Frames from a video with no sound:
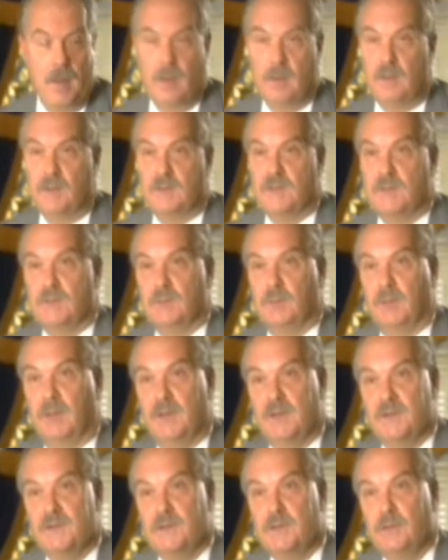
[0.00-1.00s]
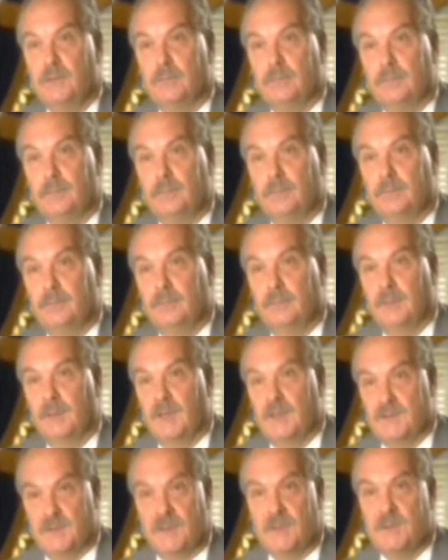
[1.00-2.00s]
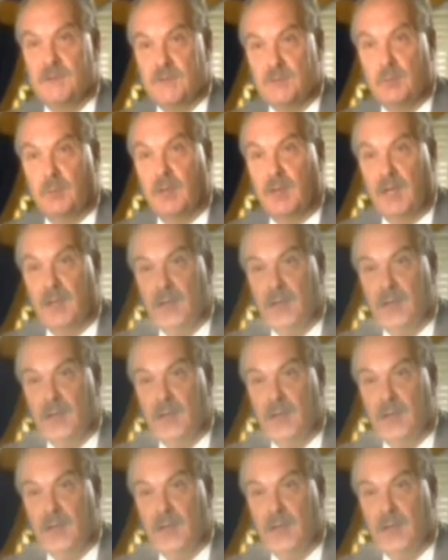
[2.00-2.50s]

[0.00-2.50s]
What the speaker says: this is what I deserve, because this is what I